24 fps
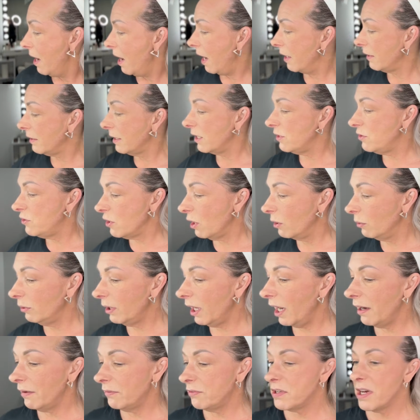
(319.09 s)
And I don't
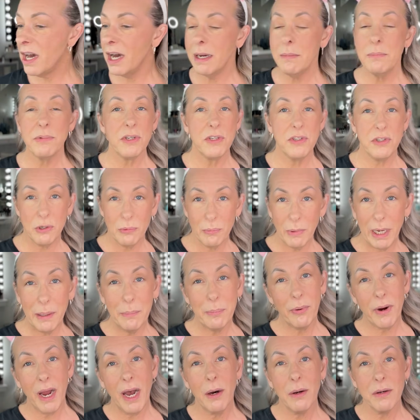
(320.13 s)
have time to do my
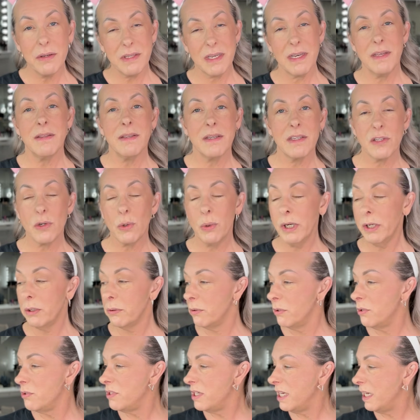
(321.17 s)
brows in this quick
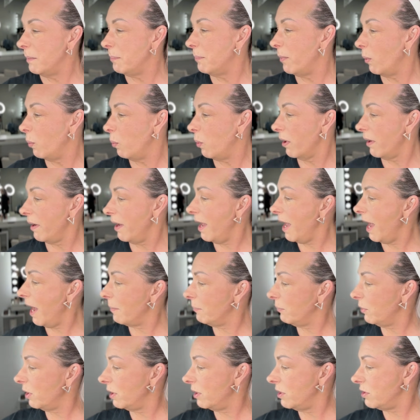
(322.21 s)
routine, but what I
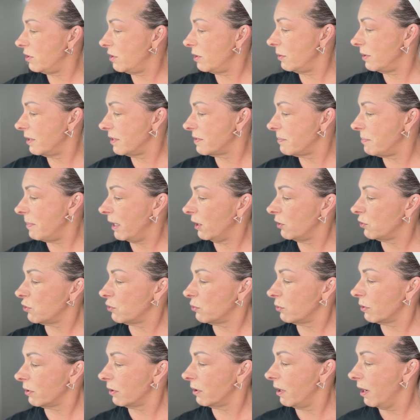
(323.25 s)
am gonna do is make
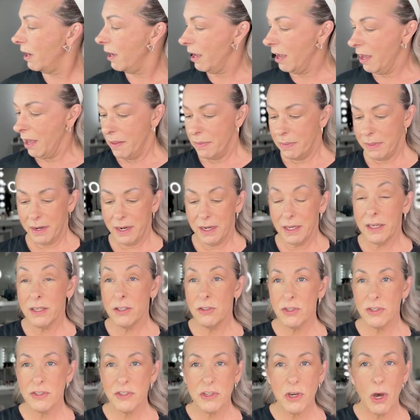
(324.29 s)
sure that I can
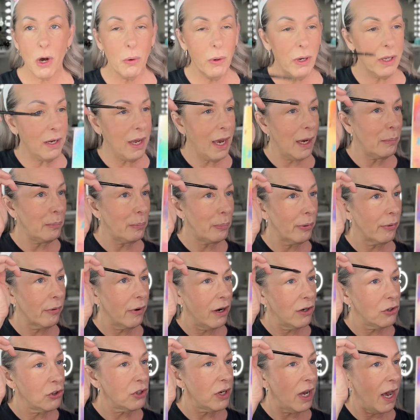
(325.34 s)
just go in and
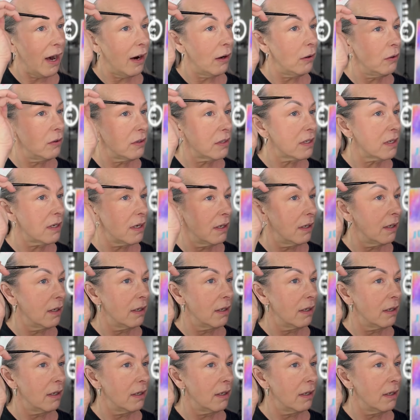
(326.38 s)
brush out